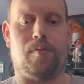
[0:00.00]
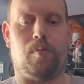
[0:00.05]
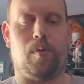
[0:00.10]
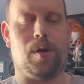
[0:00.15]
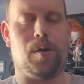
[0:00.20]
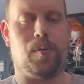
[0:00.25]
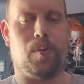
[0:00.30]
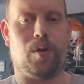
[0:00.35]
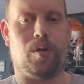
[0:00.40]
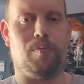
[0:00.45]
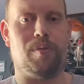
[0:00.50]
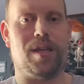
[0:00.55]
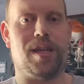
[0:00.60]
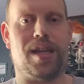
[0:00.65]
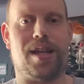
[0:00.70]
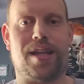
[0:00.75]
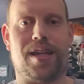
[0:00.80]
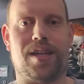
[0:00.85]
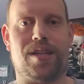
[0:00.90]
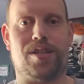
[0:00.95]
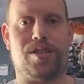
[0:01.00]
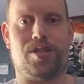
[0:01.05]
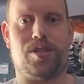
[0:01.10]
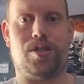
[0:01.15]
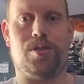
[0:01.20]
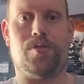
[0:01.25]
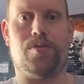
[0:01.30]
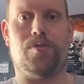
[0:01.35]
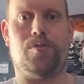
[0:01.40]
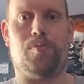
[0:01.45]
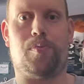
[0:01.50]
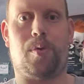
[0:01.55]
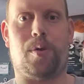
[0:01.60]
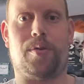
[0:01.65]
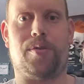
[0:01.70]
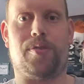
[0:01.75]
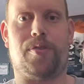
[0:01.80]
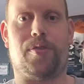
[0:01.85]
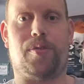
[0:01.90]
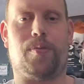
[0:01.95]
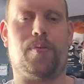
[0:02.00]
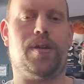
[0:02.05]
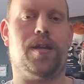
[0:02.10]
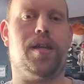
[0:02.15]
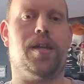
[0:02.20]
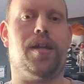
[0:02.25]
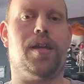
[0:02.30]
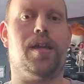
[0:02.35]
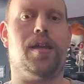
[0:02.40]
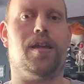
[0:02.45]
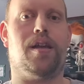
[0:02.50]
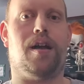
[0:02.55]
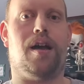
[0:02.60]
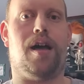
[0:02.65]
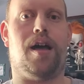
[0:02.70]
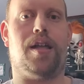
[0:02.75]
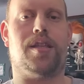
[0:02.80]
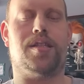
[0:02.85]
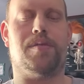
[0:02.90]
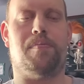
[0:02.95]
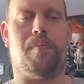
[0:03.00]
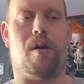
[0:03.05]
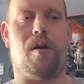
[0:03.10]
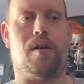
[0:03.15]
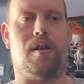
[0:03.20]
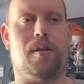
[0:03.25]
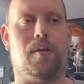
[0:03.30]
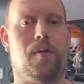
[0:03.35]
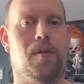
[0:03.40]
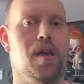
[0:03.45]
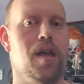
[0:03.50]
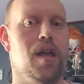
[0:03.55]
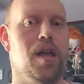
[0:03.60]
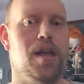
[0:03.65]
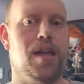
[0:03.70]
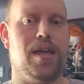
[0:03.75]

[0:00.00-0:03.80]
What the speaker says: We will be getting into part 3 tomorrow.